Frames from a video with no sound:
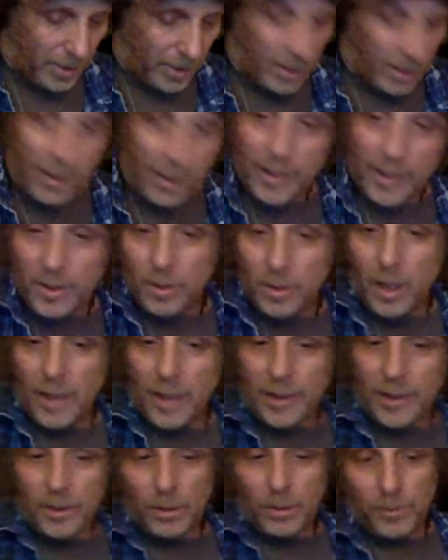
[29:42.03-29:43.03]
because I do
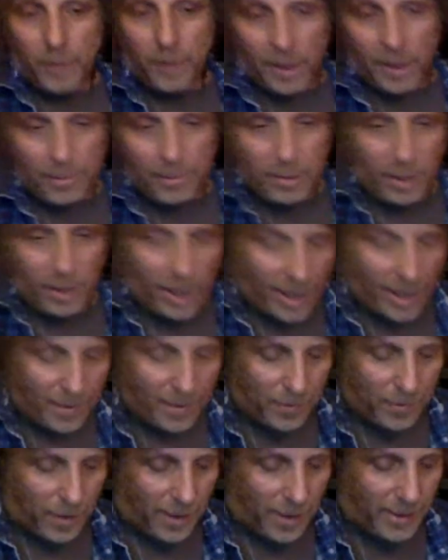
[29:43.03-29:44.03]
like Univibe, but I
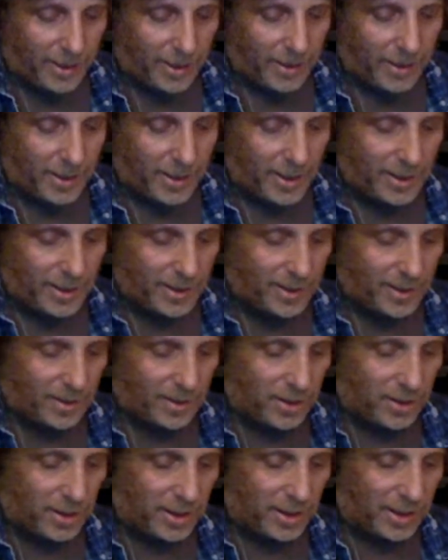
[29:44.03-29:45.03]
find that this is
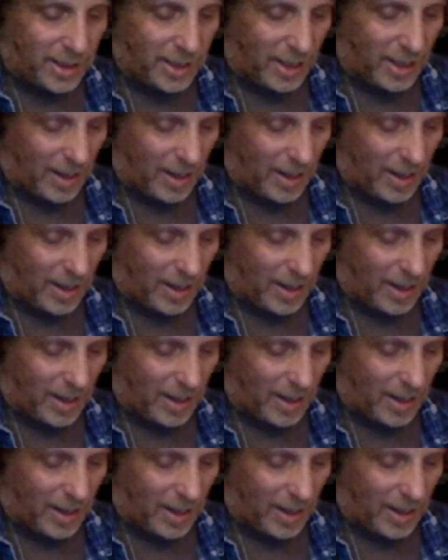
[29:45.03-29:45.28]
just